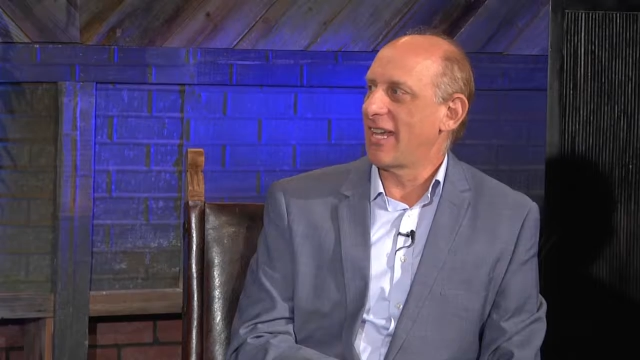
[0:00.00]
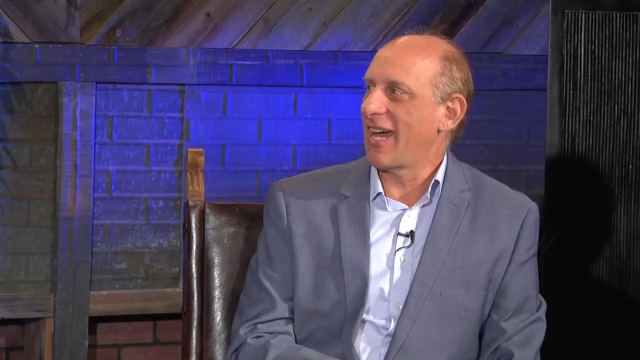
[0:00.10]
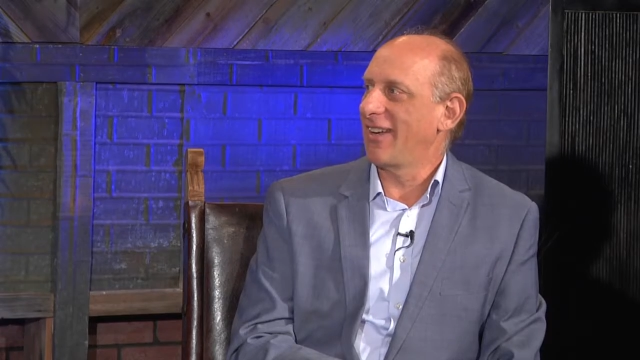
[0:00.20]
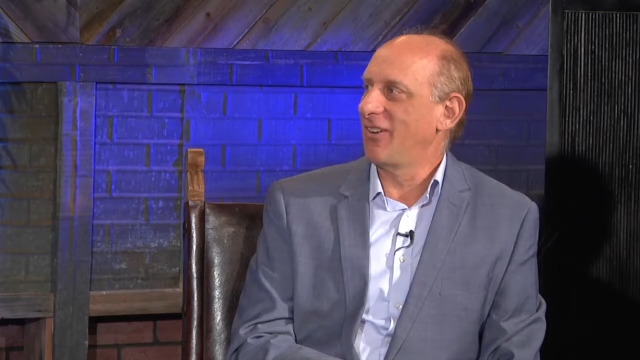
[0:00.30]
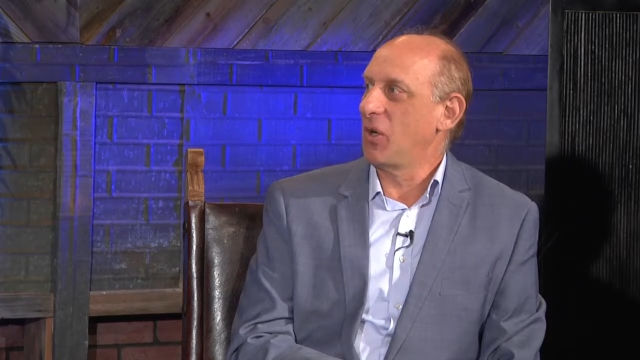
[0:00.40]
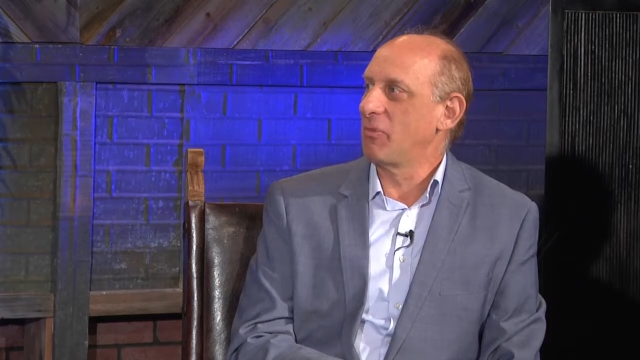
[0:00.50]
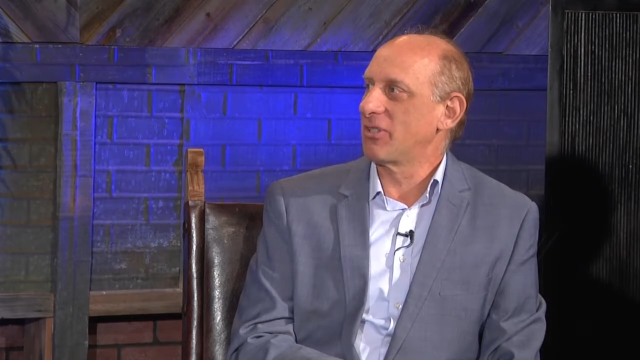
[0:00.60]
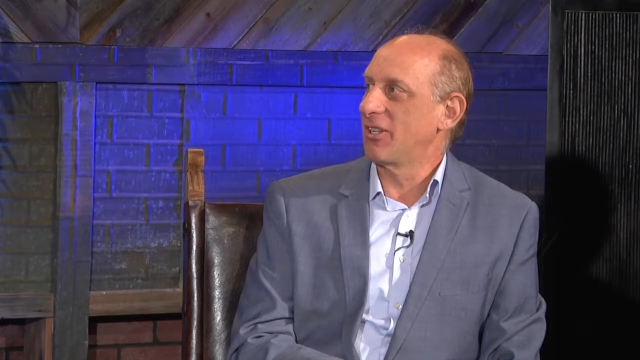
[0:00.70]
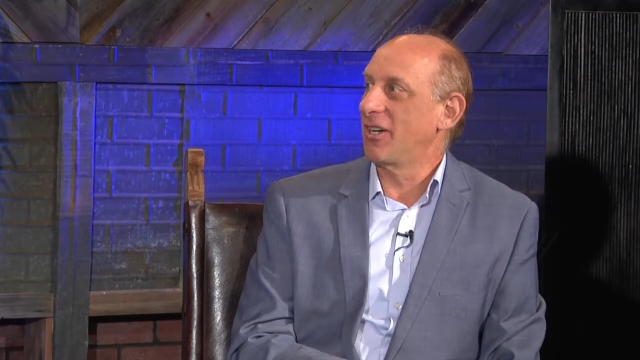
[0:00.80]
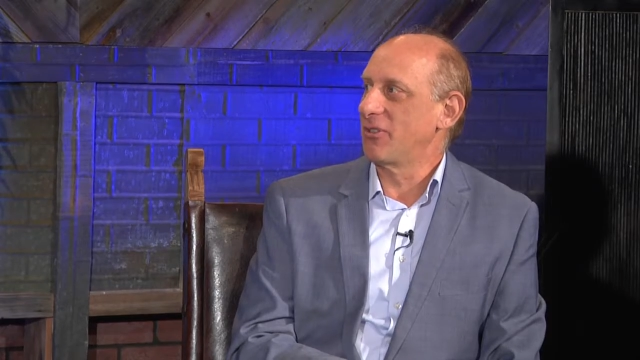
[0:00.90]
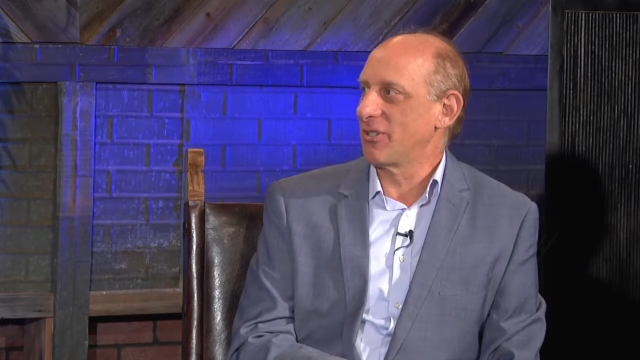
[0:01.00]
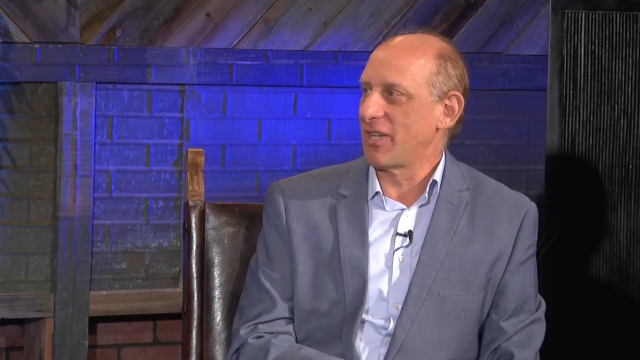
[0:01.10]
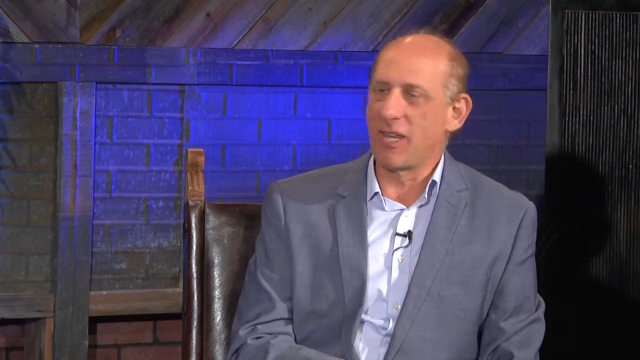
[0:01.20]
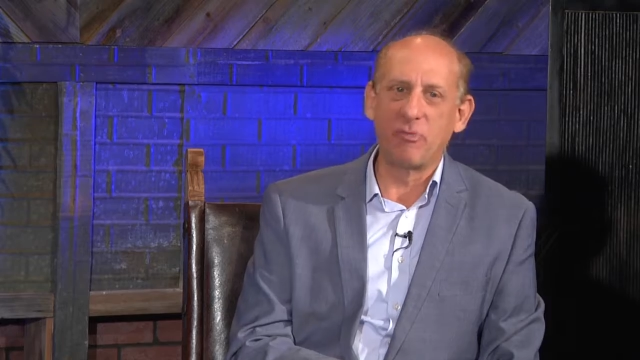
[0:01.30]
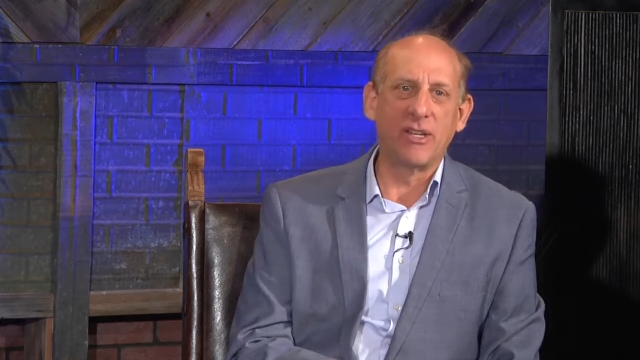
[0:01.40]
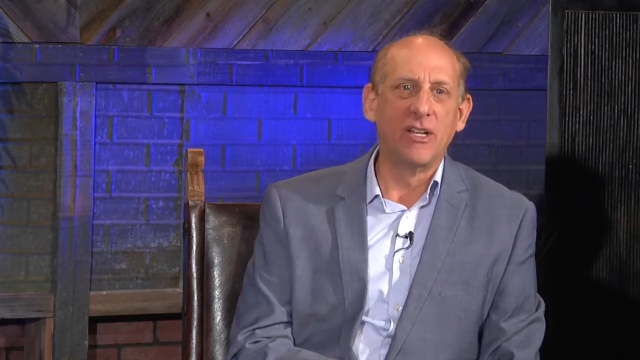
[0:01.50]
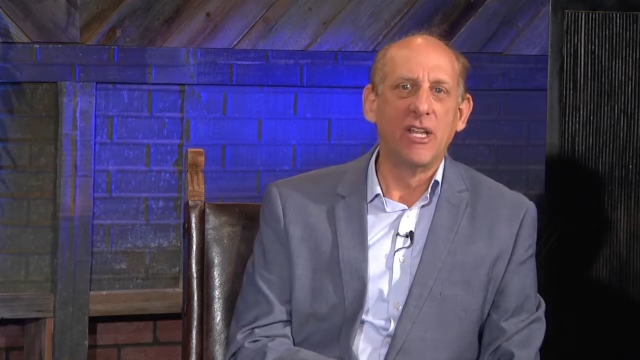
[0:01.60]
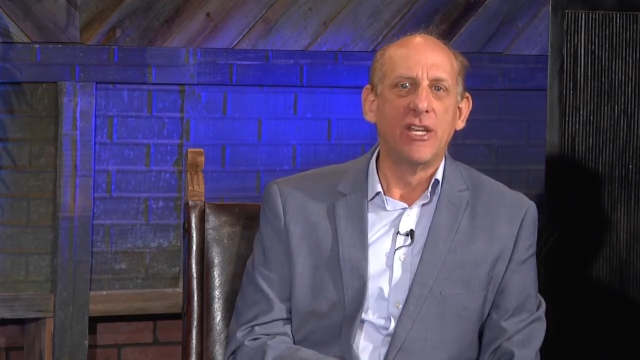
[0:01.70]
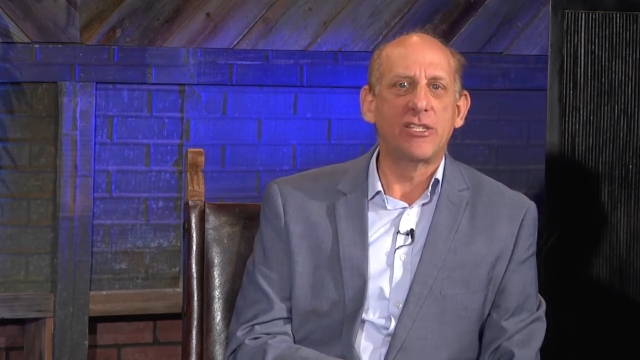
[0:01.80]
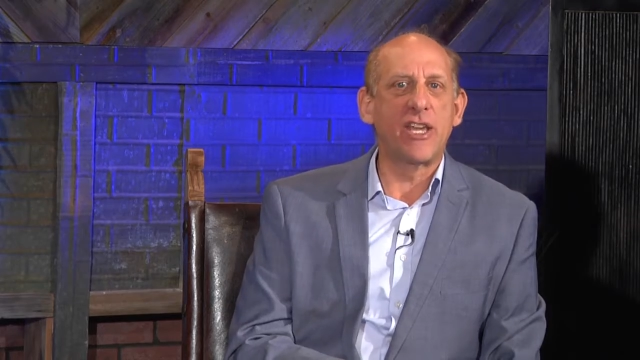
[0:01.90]
that almost an understatement.
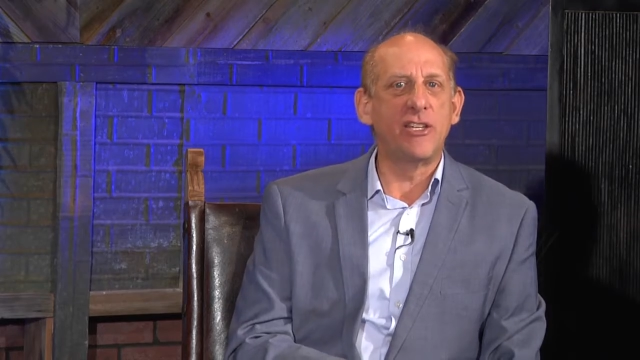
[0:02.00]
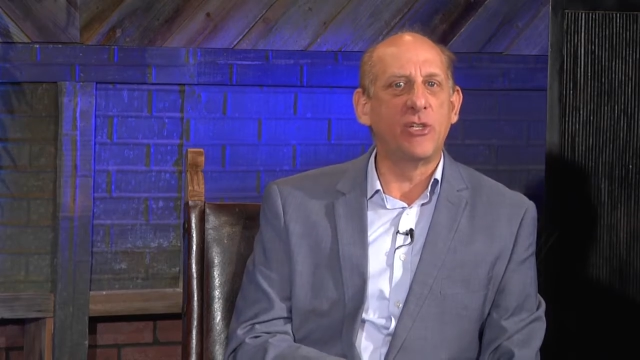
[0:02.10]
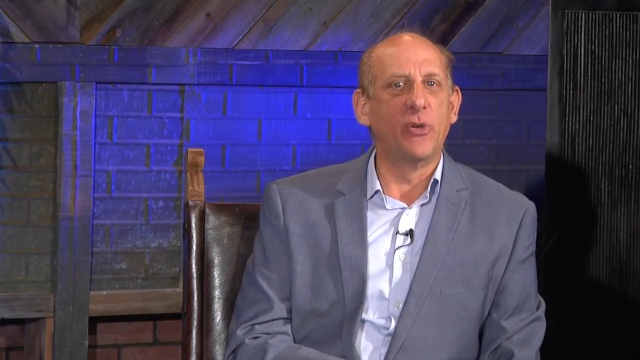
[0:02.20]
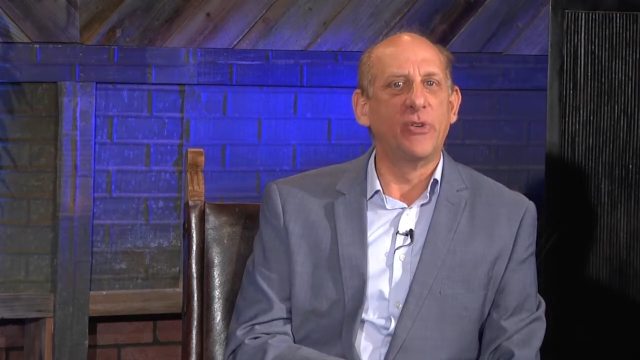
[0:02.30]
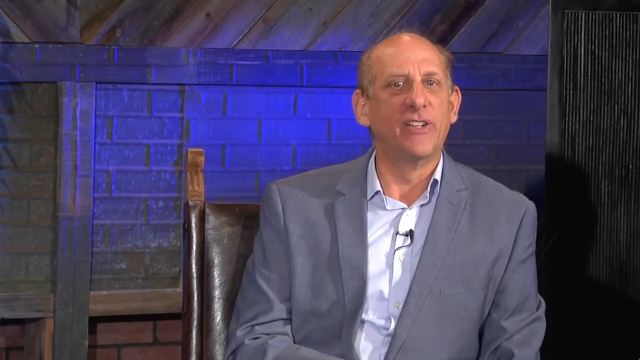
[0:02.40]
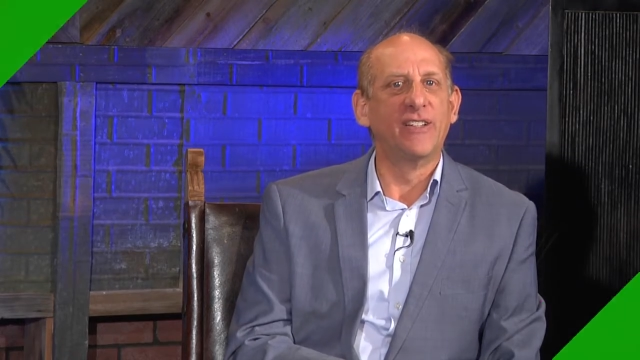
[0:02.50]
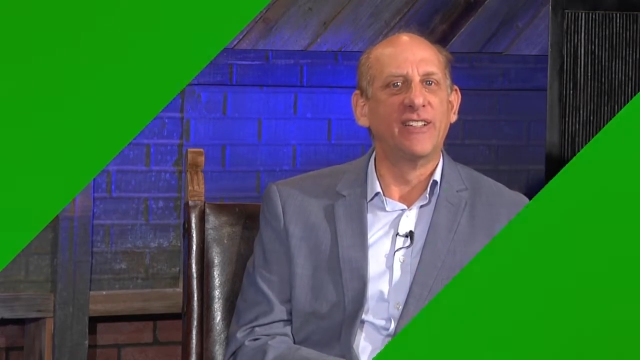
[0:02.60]
Stay tuned.